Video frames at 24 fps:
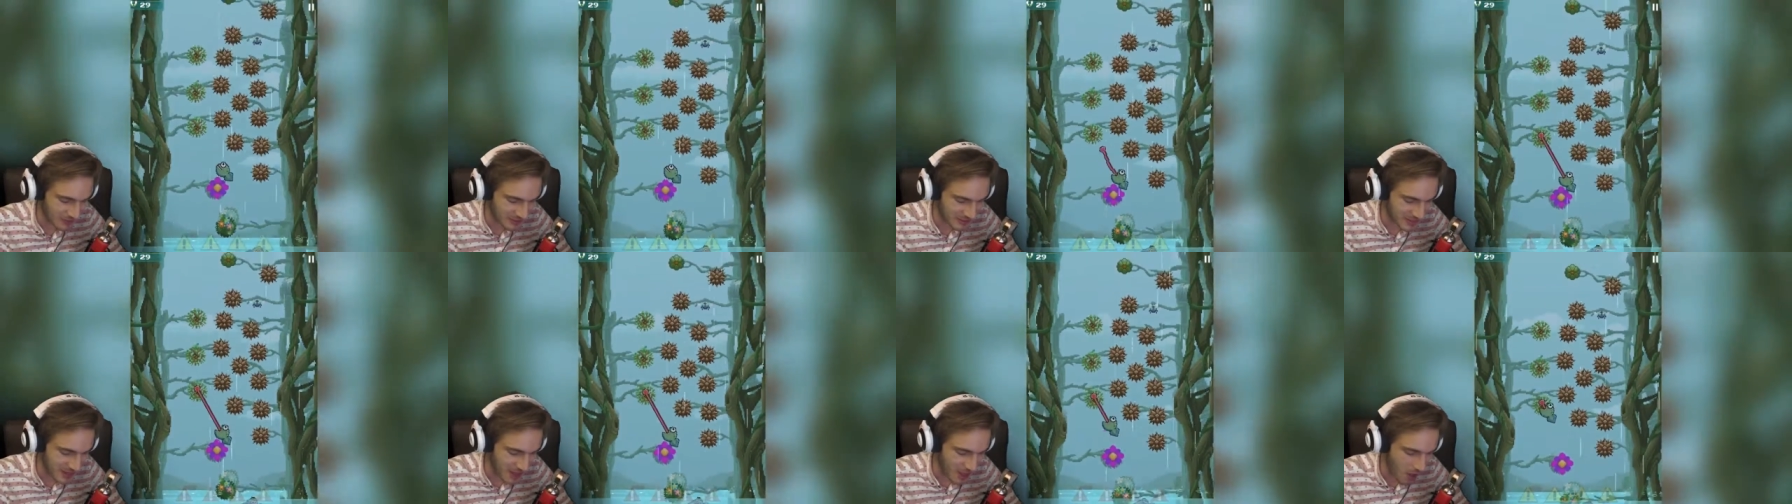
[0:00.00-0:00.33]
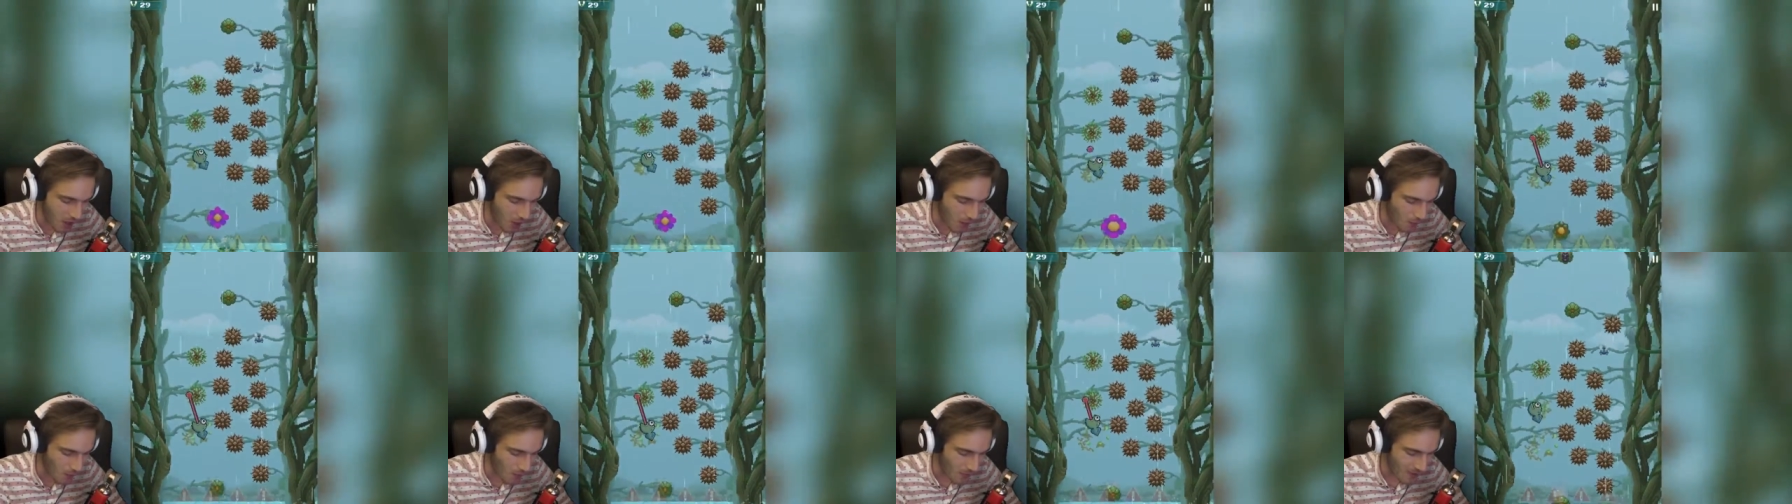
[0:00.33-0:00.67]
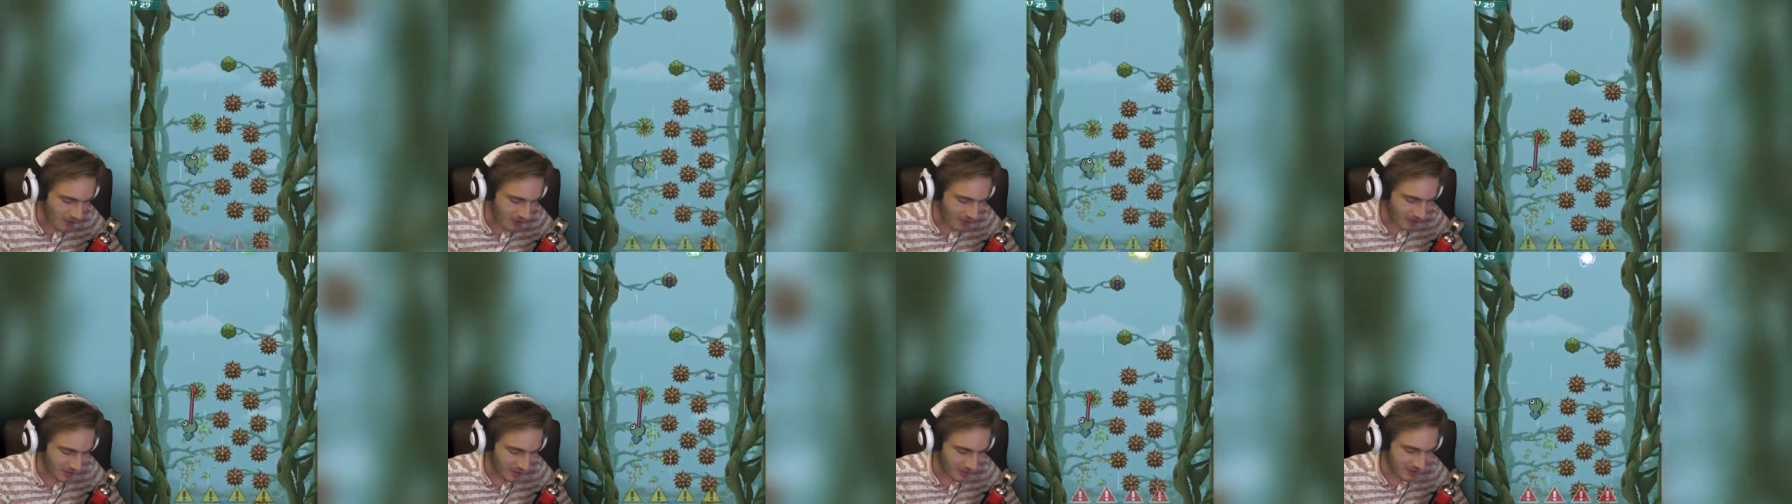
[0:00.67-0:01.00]
Go!
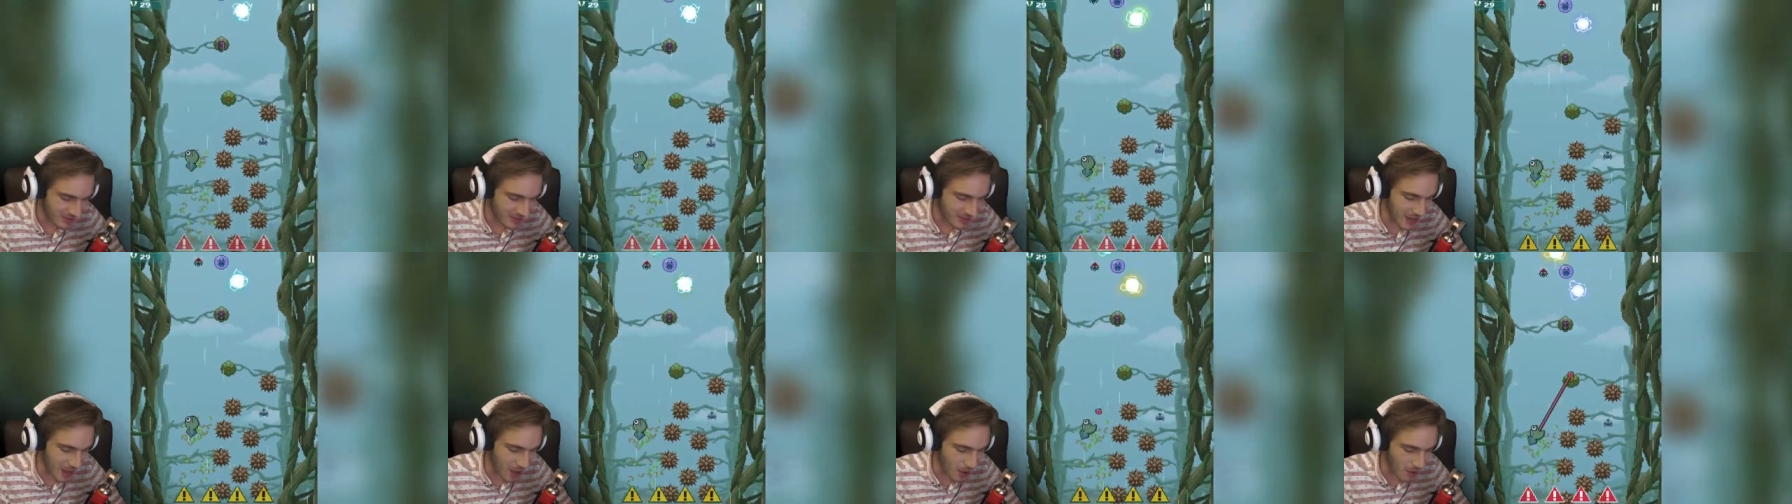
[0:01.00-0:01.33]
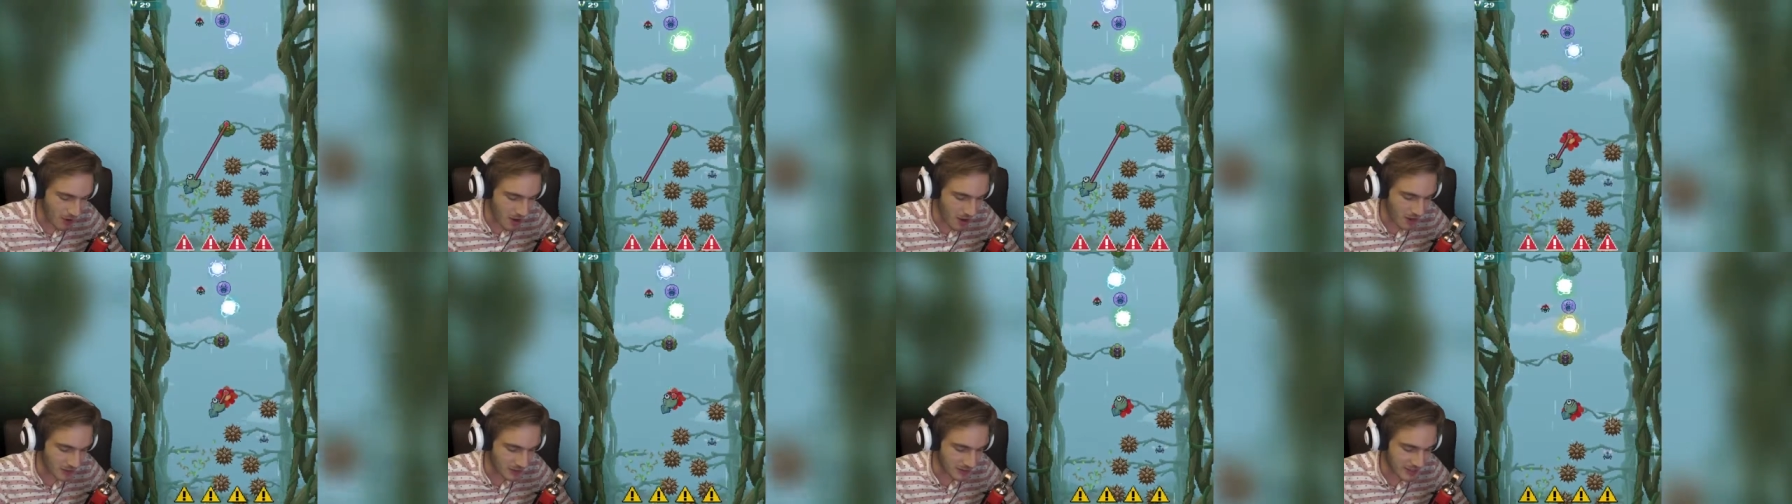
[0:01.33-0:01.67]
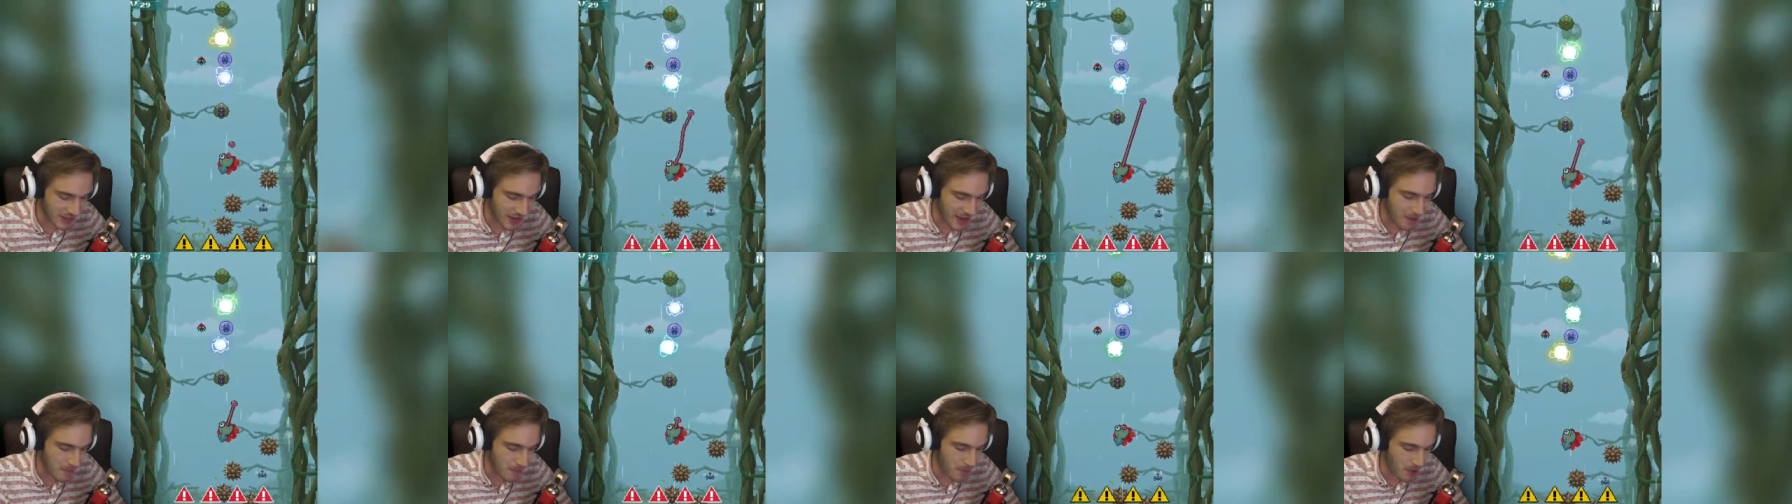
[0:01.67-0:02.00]
Go, little
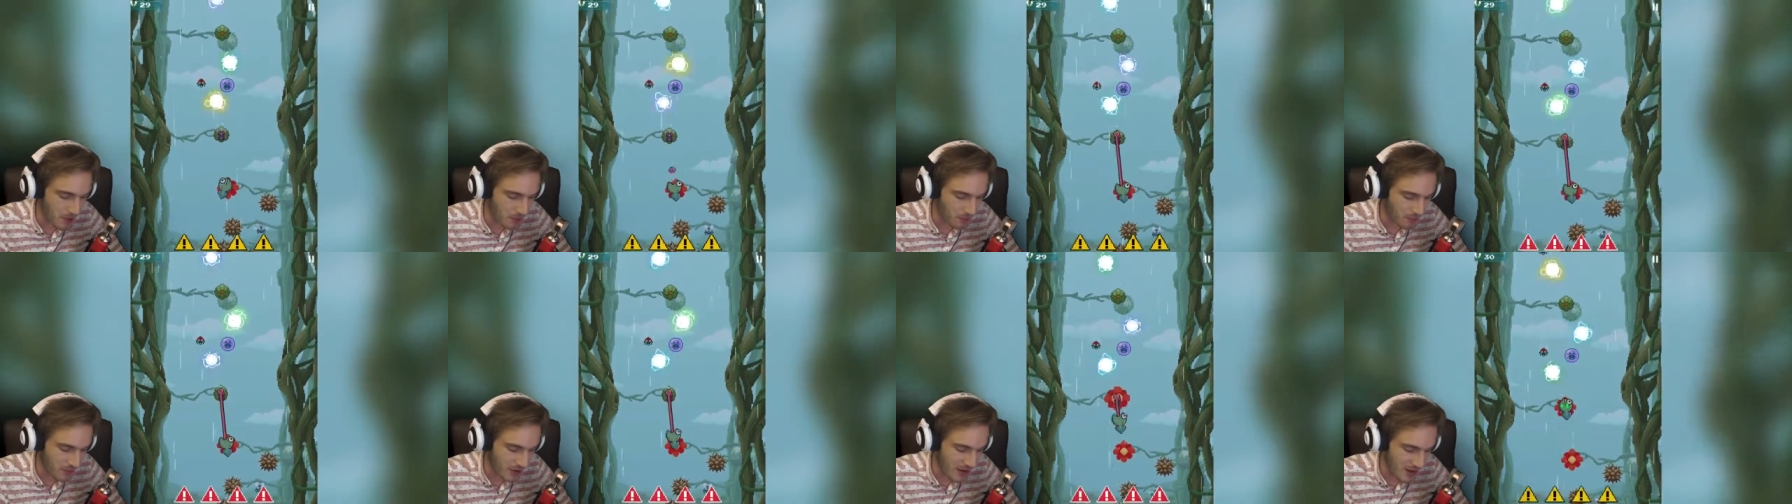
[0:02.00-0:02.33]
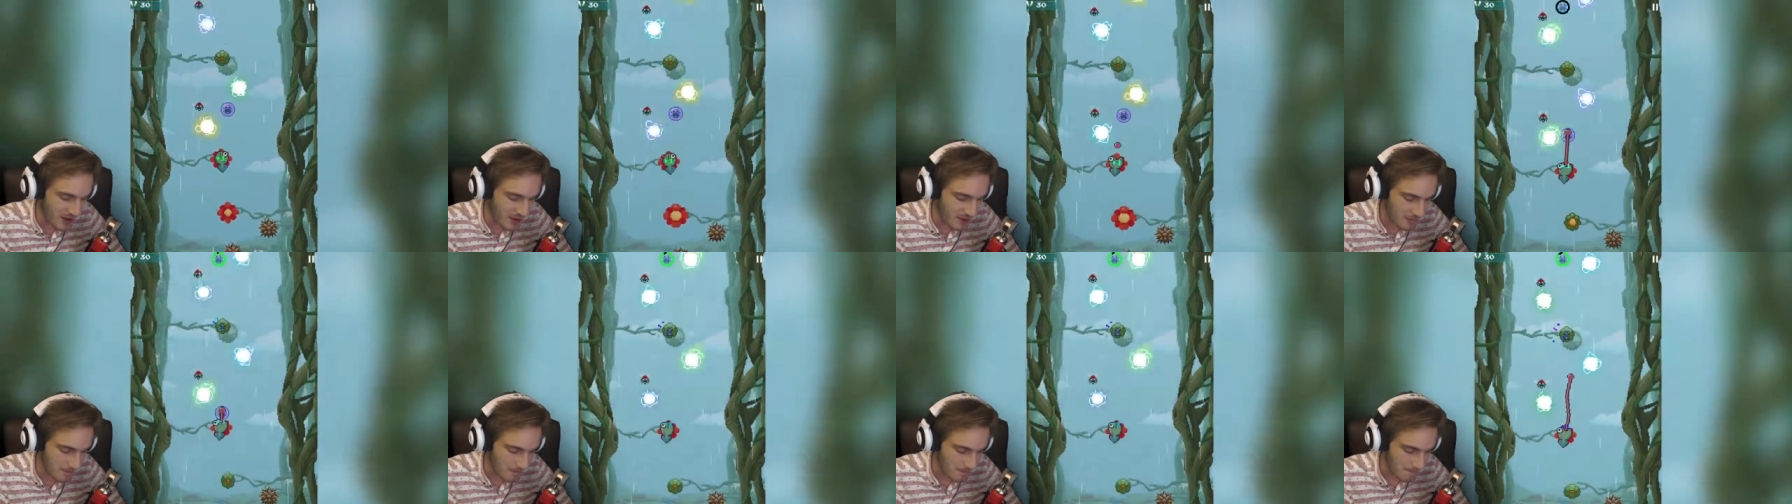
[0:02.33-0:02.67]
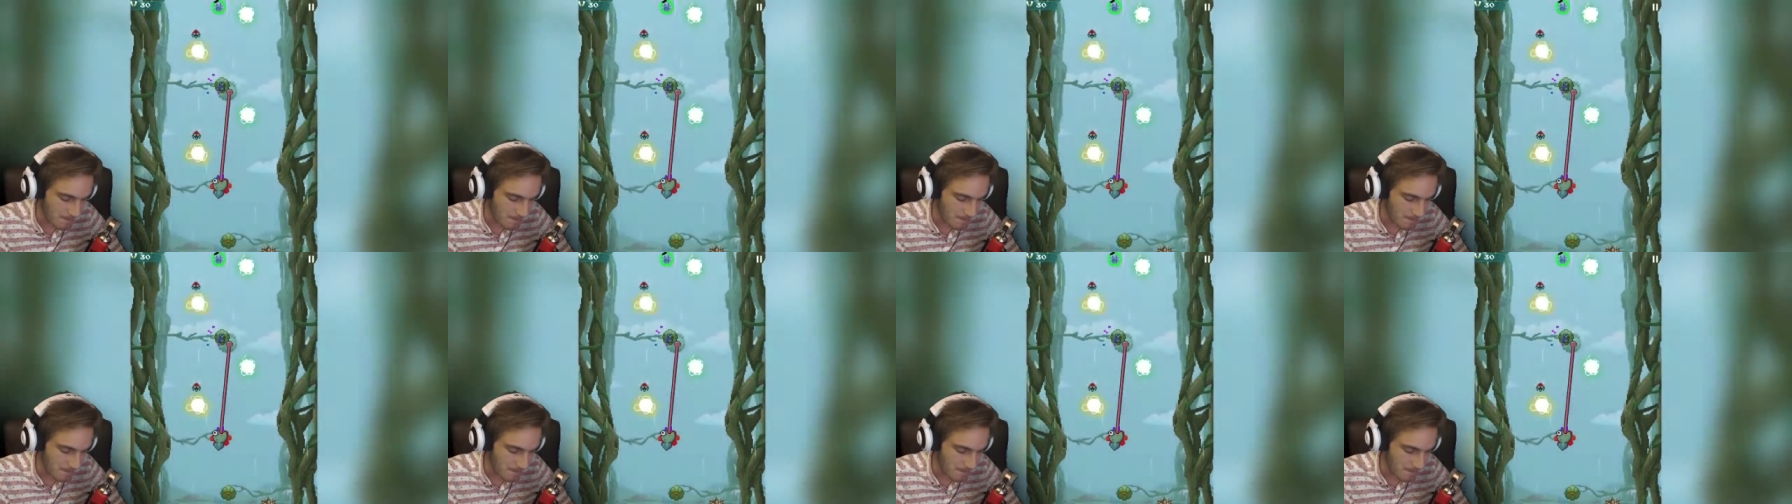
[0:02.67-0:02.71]
tadpole friend!